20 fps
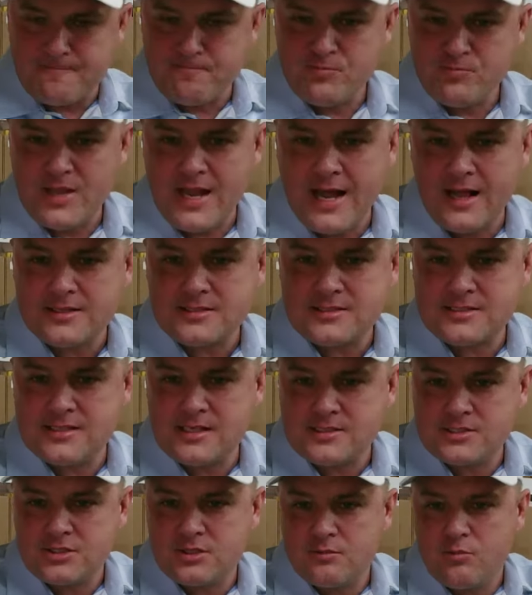Alex
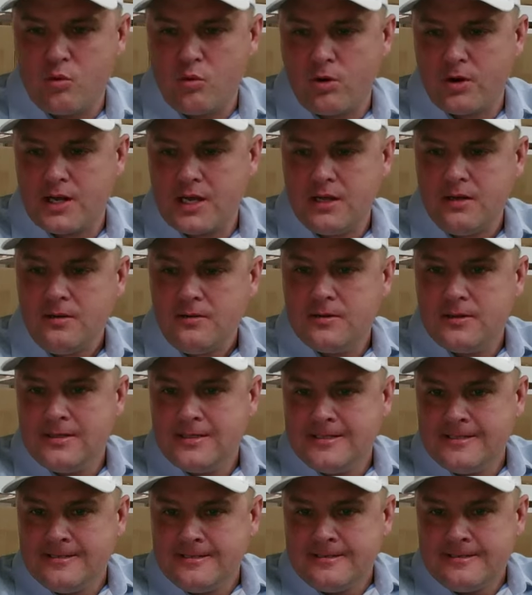says, good morning.
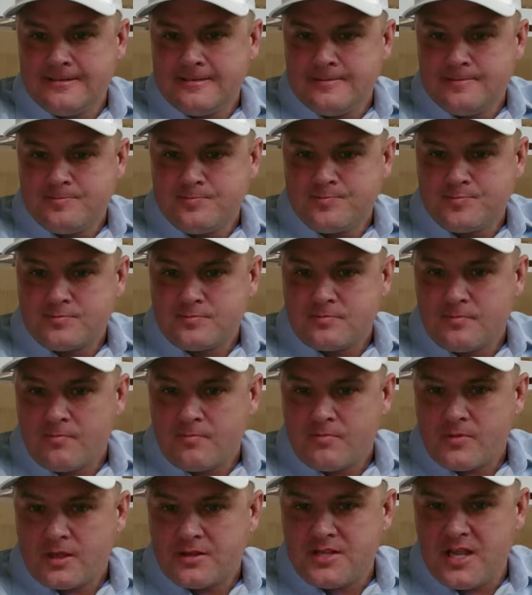
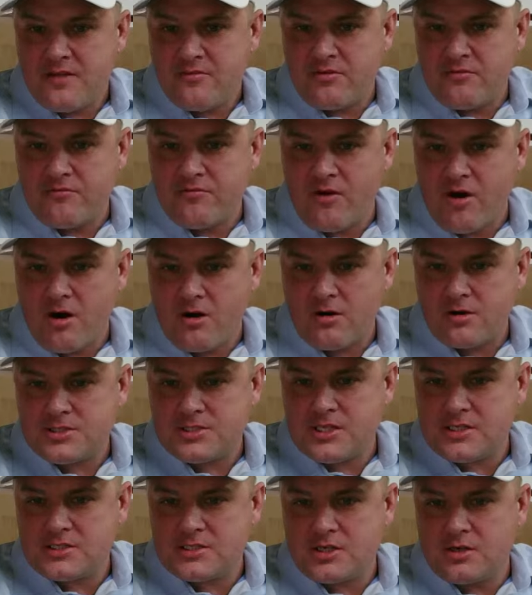David Varner
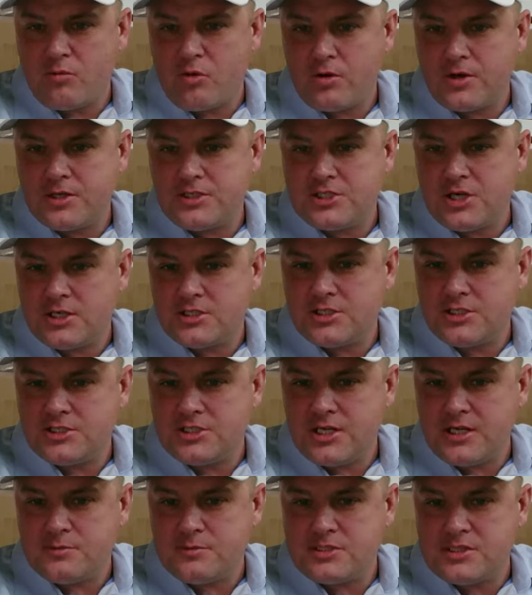says, good morning, Josh and James.